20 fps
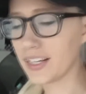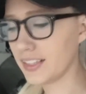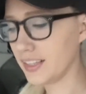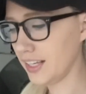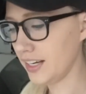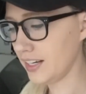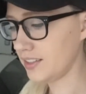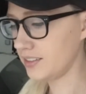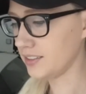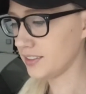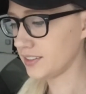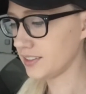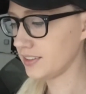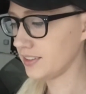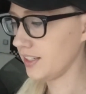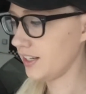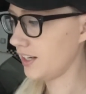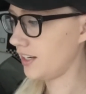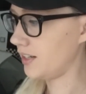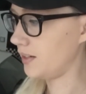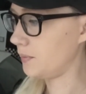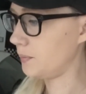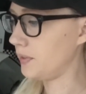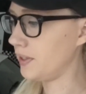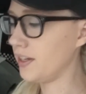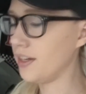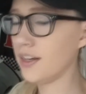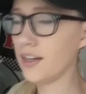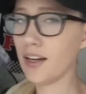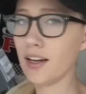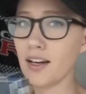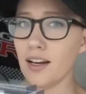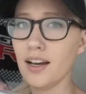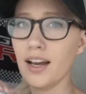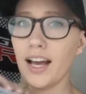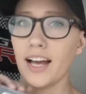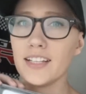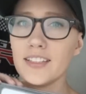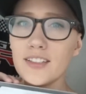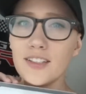at the house.
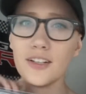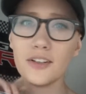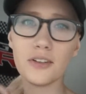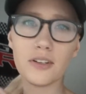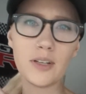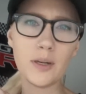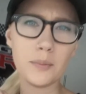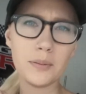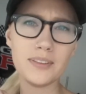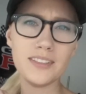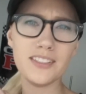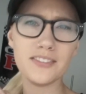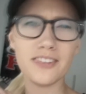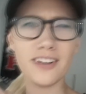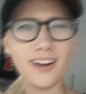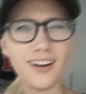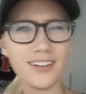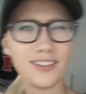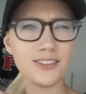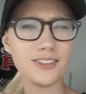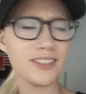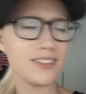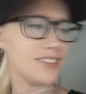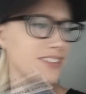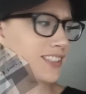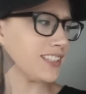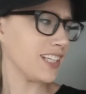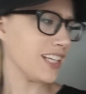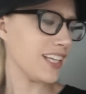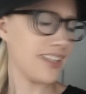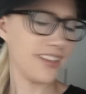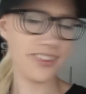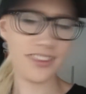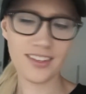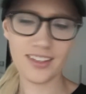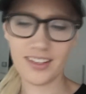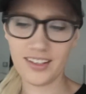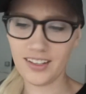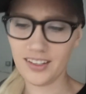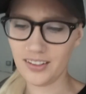Had to go to a couple different AutoZones to get
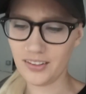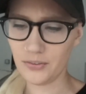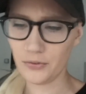the